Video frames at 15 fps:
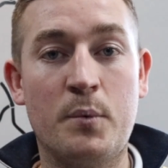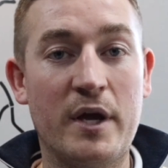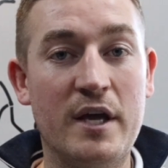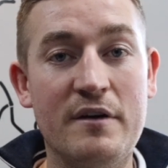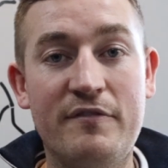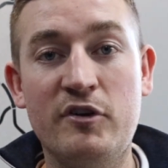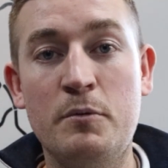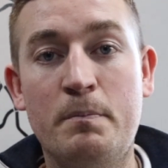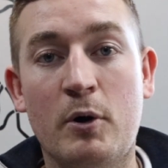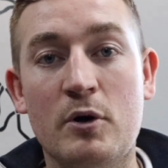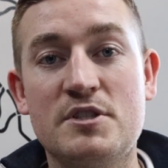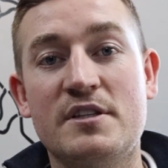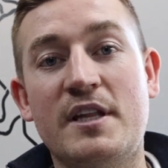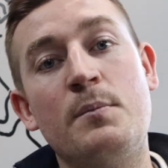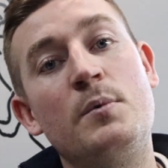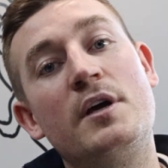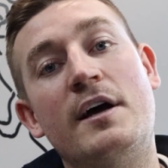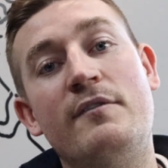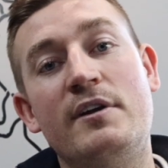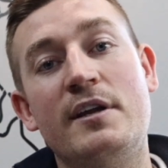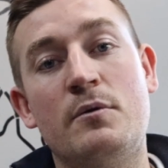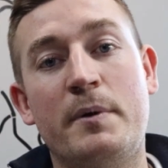We'll hit a few putts and then we can
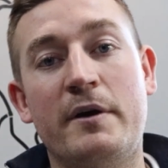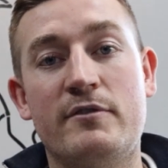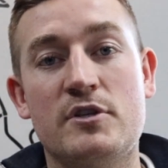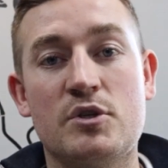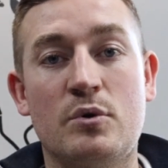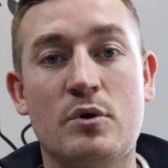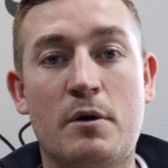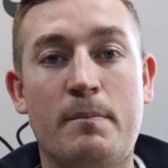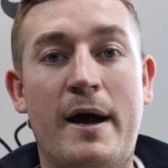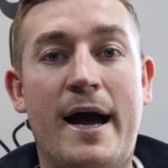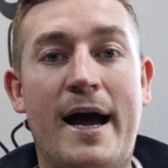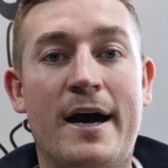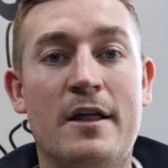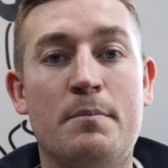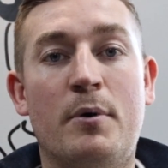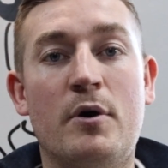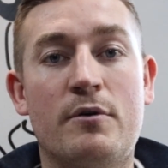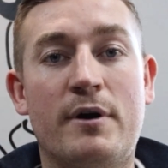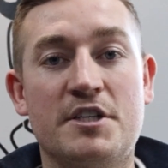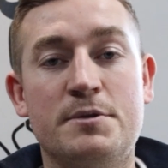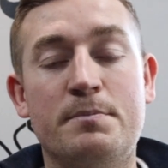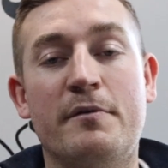have a little bit of a talk about how the
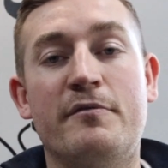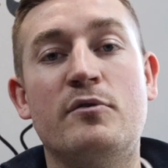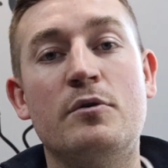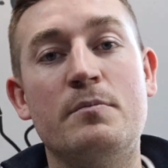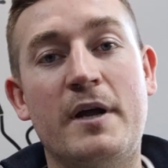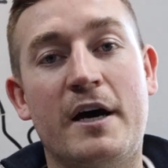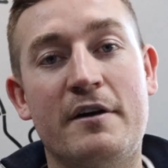putter actually performed